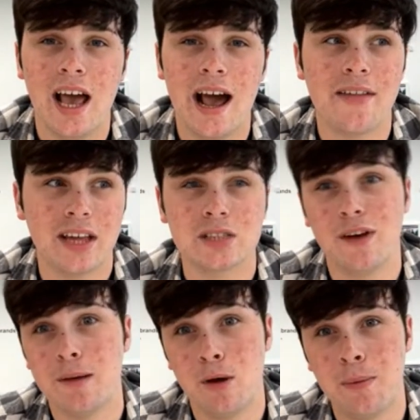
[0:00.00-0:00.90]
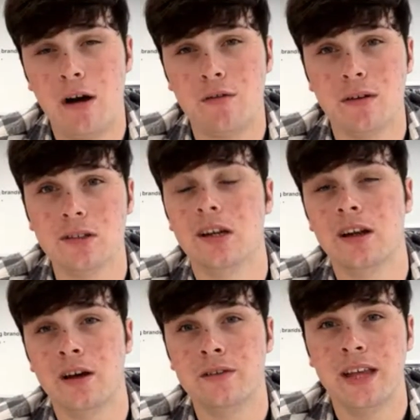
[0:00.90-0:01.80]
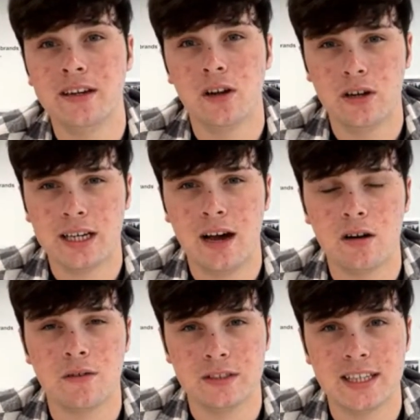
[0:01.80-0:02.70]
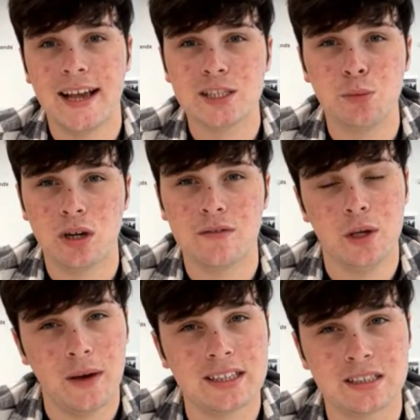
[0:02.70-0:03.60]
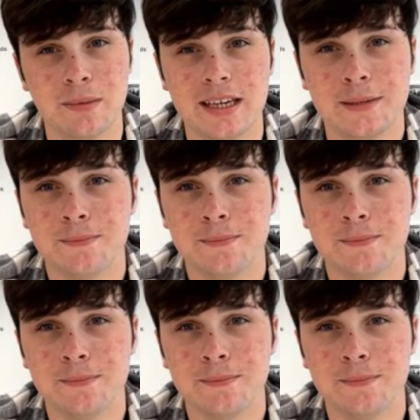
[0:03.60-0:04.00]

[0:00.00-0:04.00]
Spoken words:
And that's far more powerful than learning out of a textbook, if you ask me.